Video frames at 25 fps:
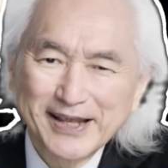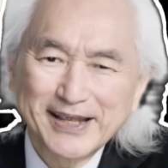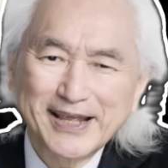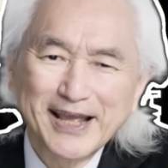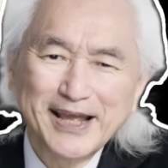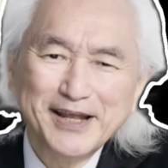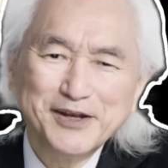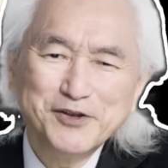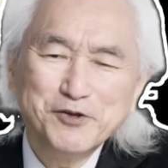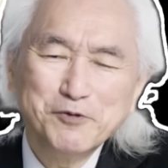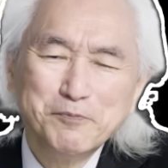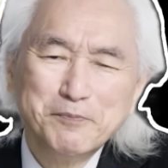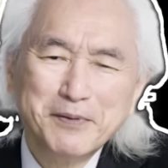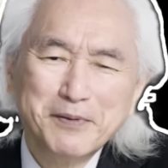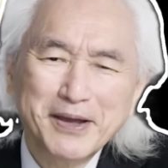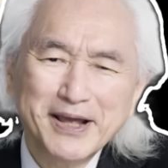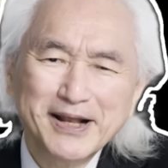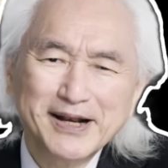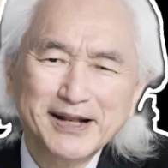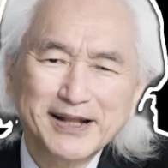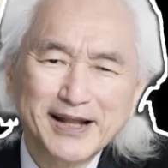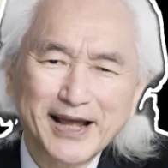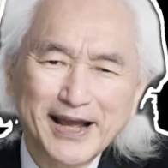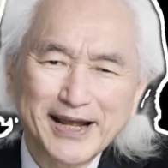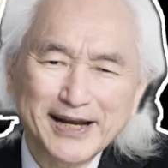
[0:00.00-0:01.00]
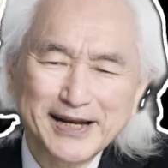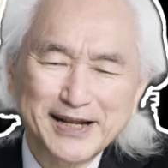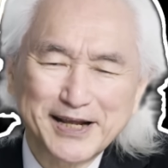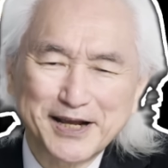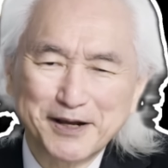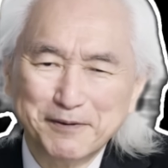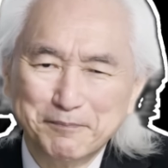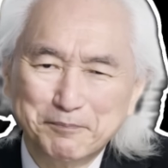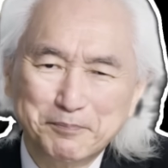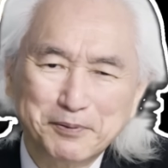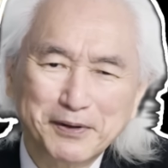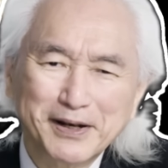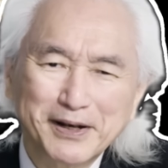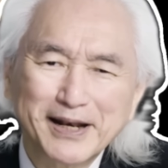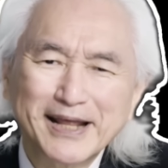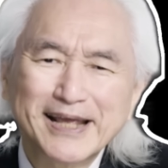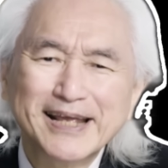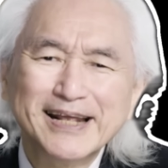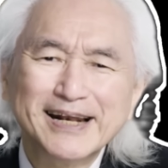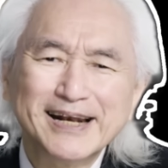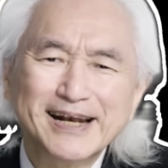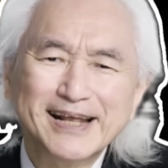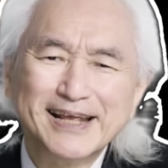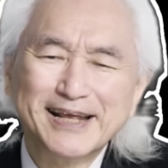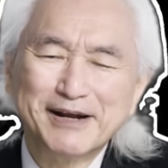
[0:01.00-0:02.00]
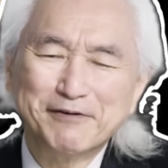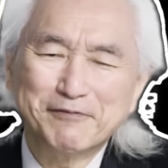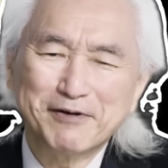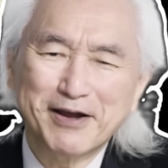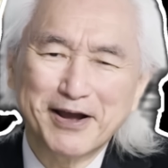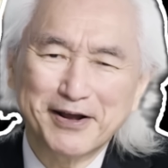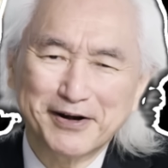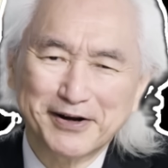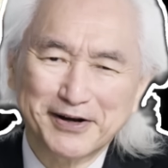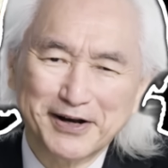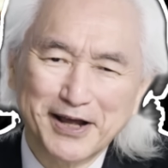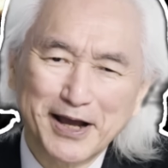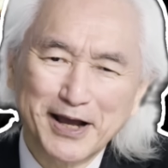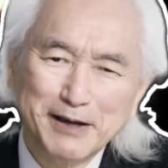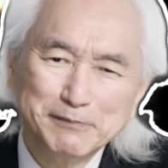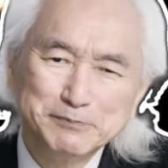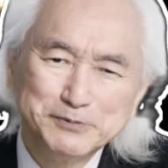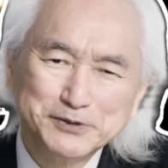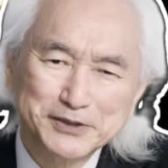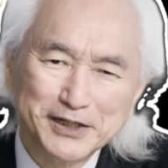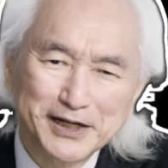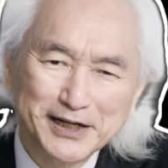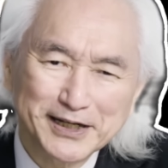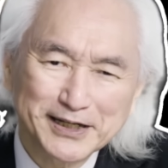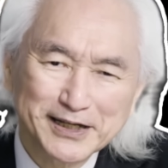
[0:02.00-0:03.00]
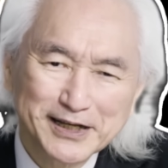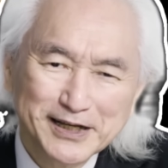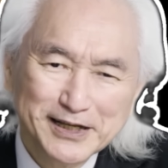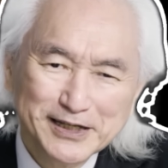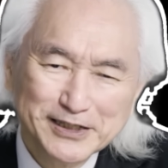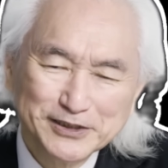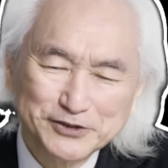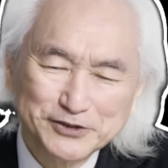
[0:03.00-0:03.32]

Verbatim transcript: can you bend light completely around an object